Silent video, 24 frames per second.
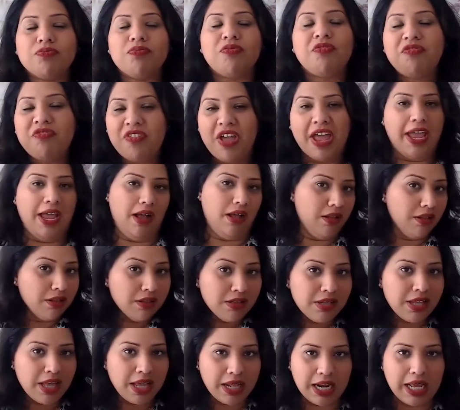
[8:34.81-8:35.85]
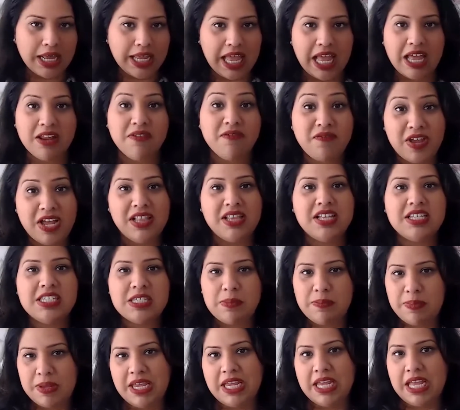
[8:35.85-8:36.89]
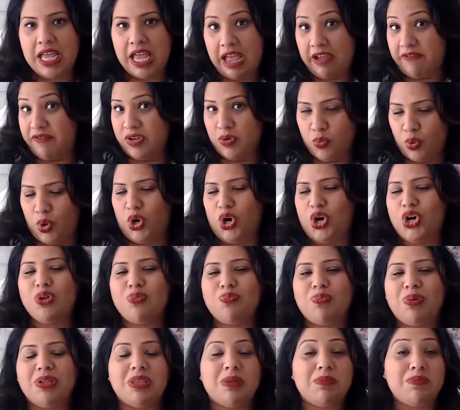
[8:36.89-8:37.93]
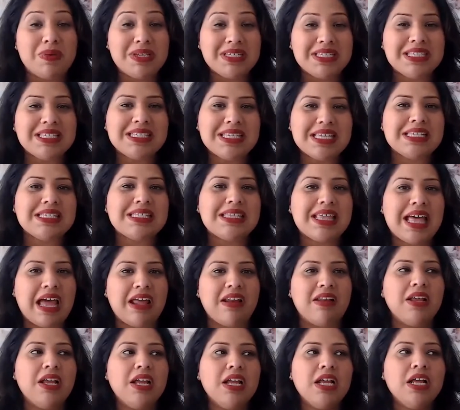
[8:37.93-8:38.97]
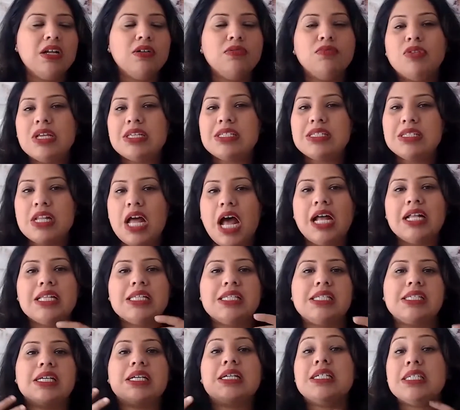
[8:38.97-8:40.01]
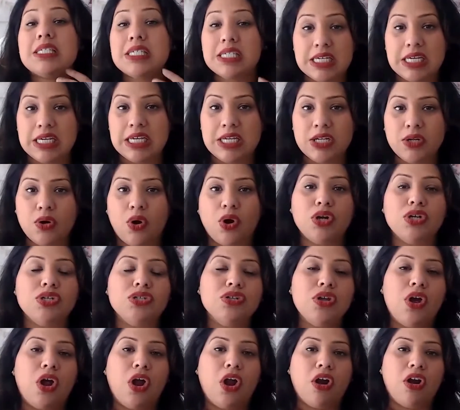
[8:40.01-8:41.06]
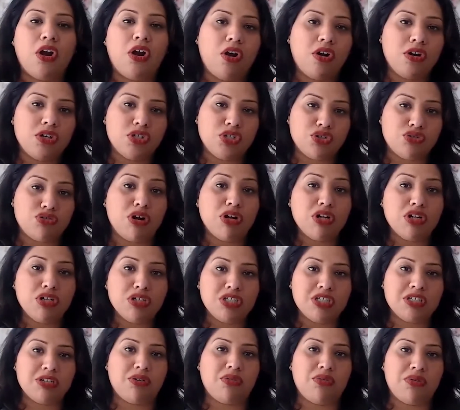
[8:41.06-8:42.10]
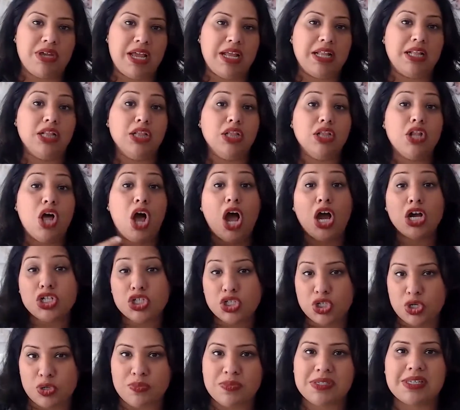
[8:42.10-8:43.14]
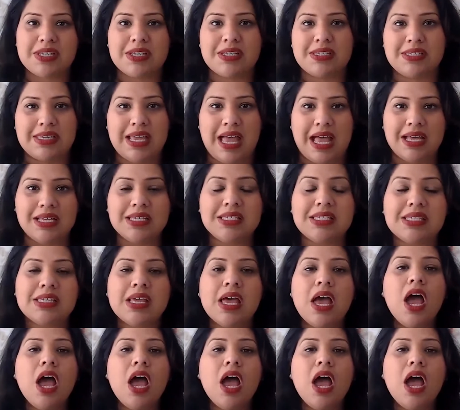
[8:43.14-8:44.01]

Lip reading: fail, and again, fail is a big, heavy word, but the businesses that does not succeed or struggle to create long-term success